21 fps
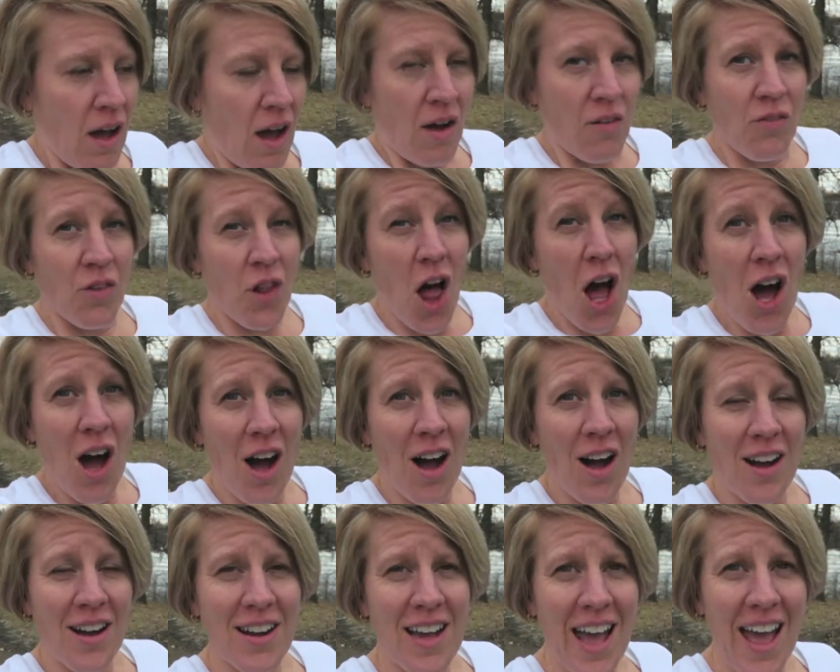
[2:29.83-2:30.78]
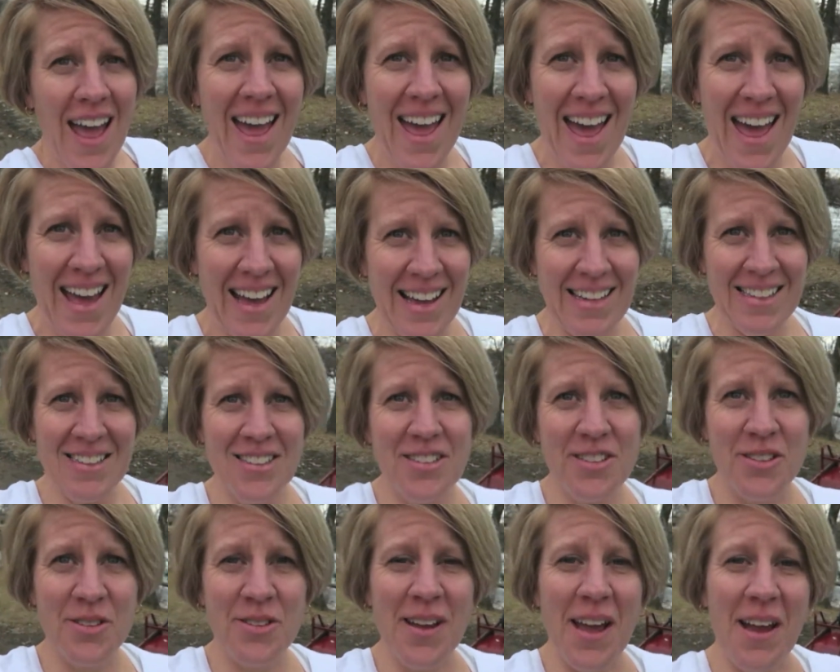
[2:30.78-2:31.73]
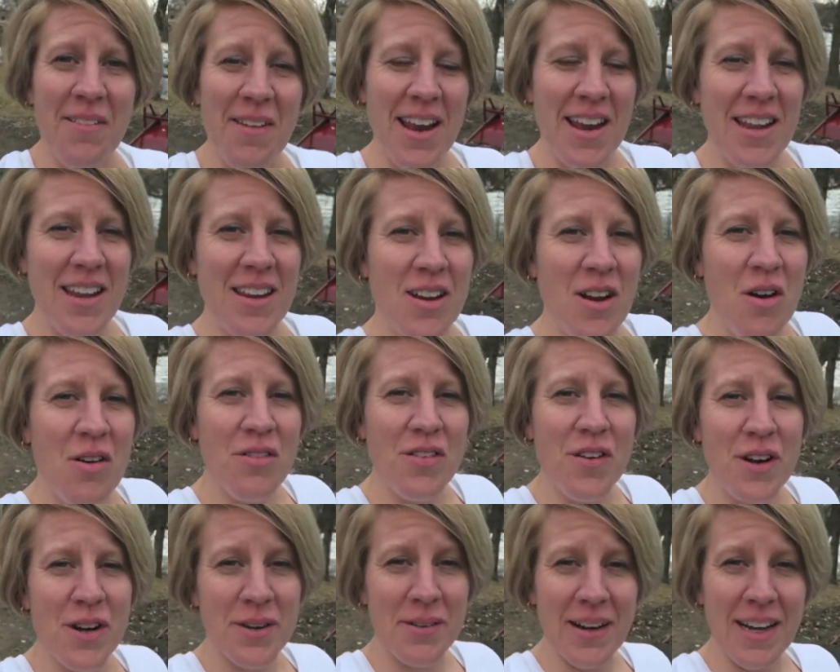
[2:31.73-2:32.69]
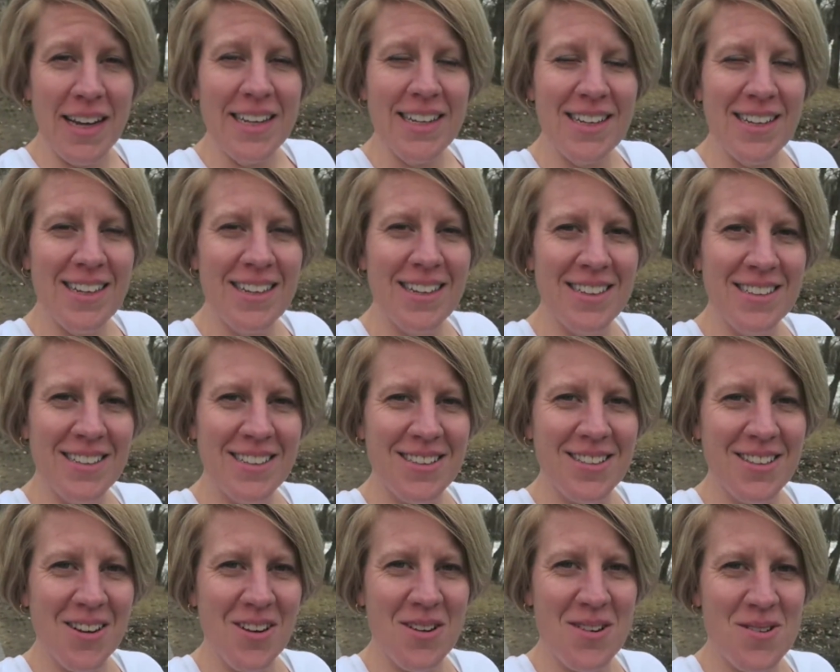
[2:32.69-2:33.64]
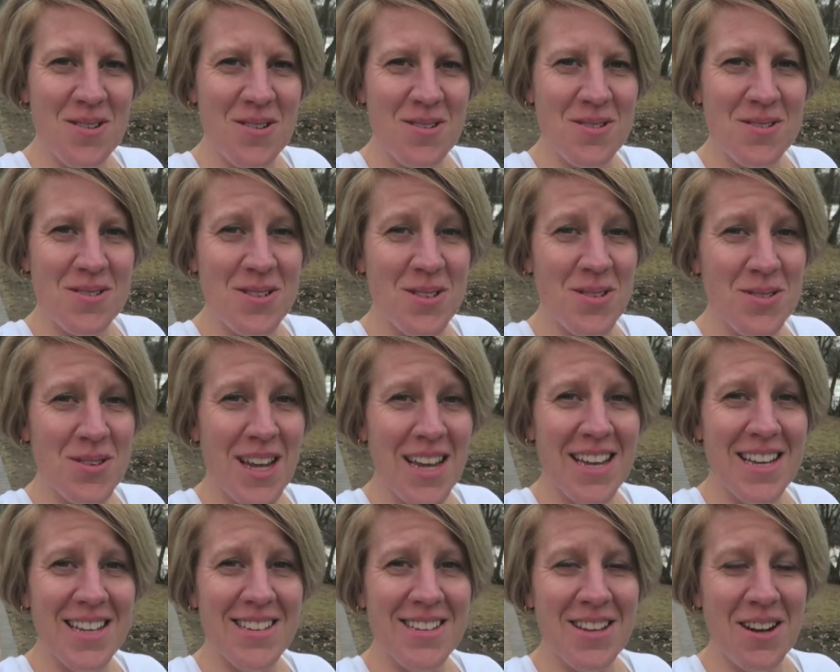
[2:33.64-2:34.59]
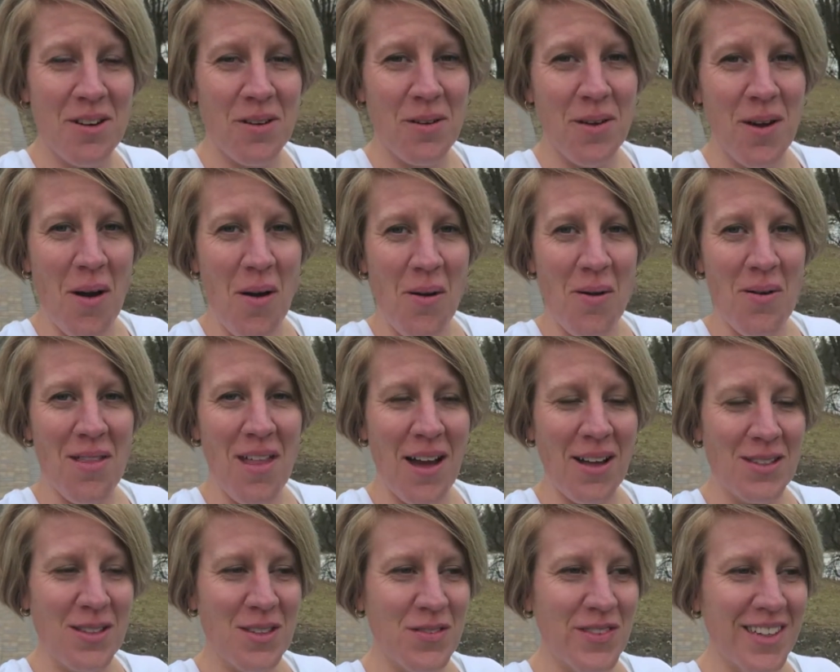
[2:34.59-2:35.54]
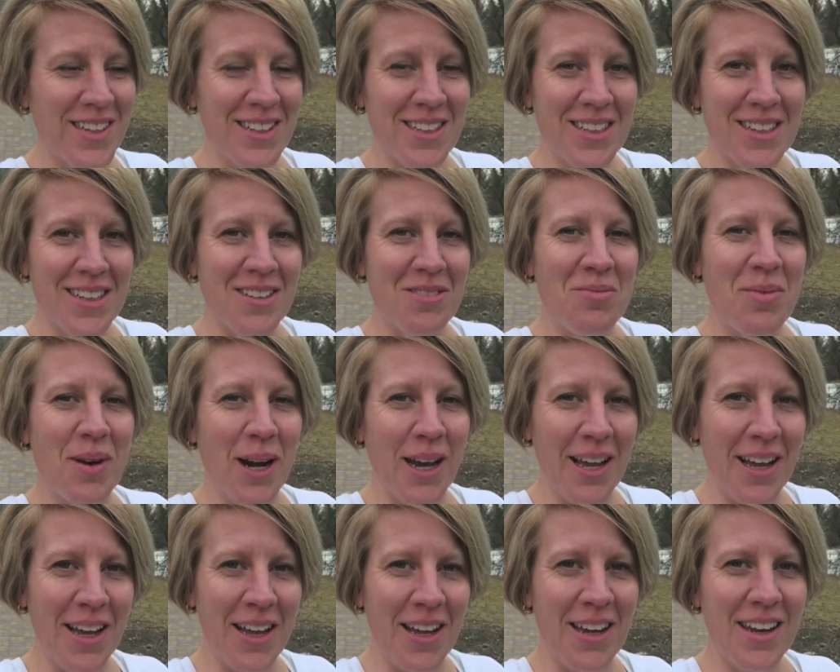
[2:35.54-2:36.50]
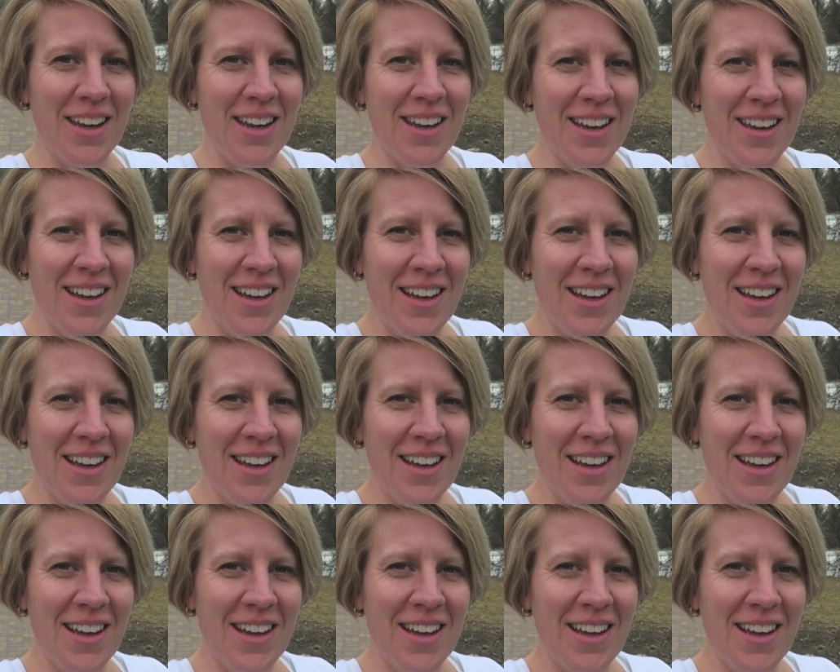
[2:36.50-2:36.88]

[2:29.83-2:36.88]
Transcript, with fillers: a vlog and to get ready to go for a run. So two days in a row, that's feeling pretty good.